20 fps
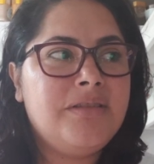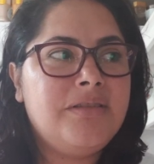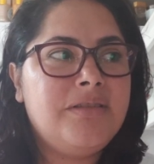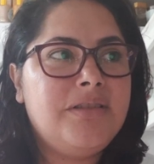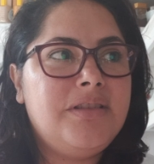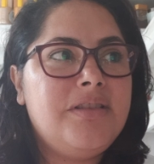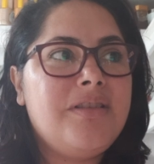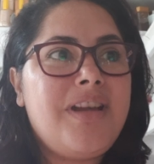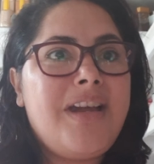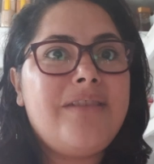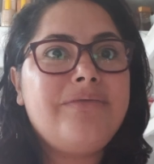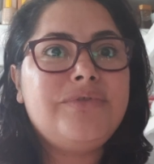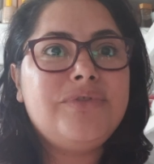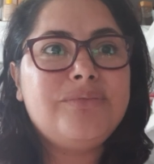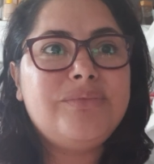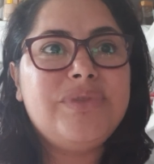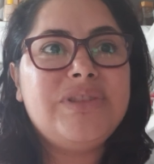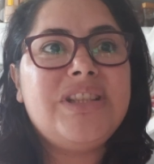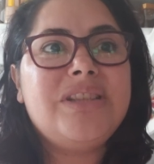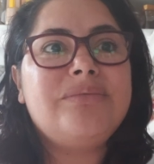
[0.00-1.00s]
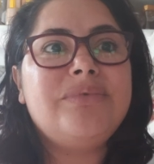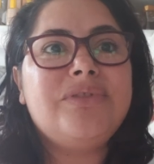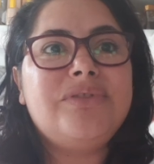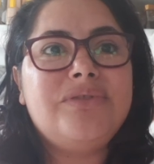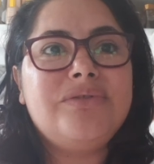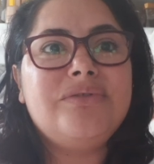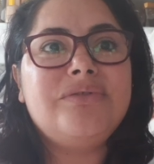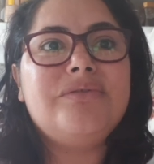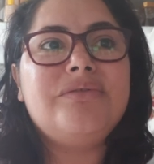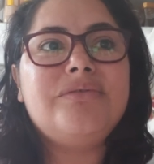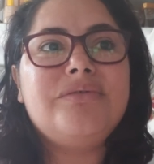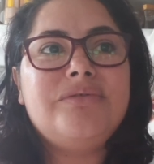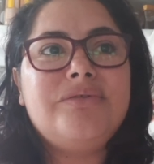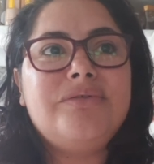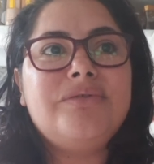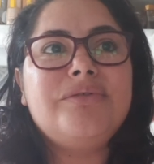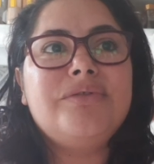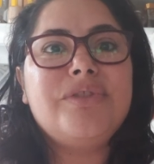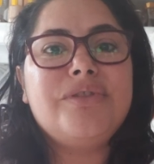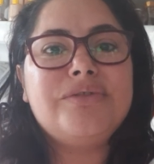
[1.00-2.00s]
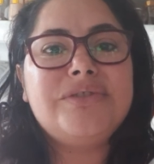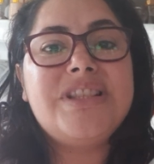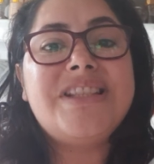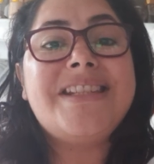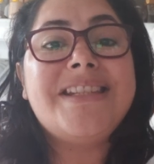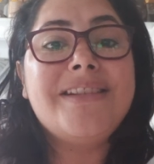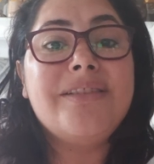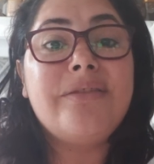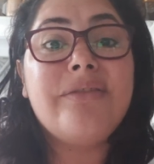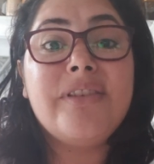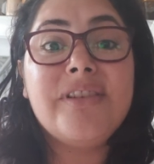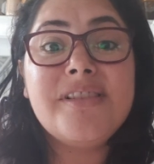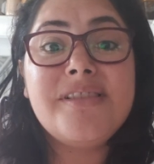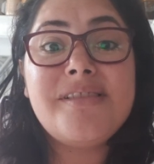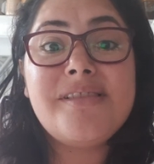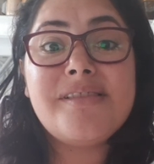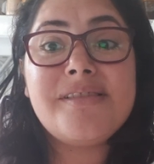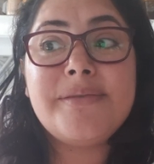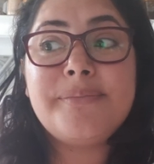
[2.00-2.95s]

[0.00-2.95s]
You have to be able to know the difference.